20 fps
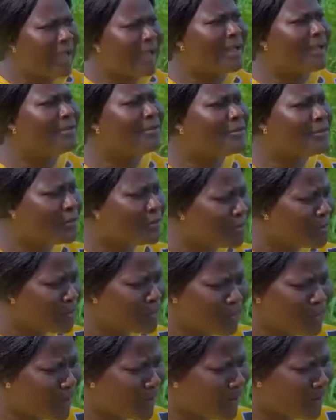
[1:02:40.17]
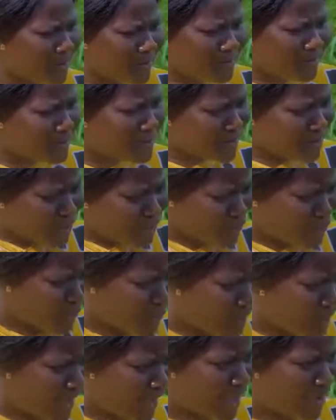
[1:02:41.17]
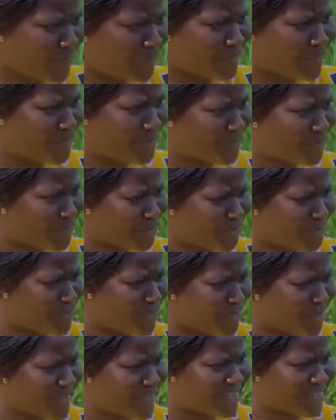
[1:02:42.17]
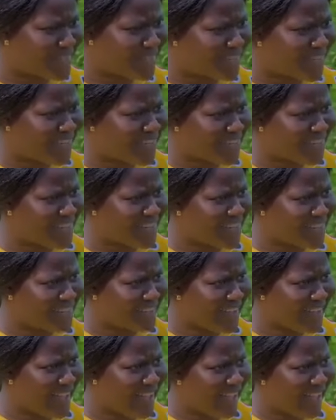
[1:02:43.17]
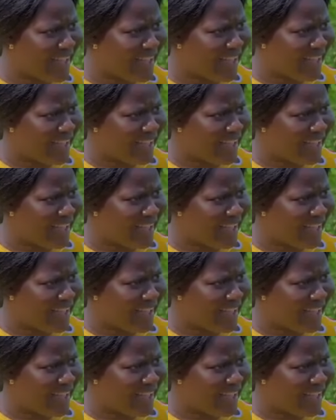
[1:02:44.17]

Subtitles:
I know, but do we have to dress in a traditional attire?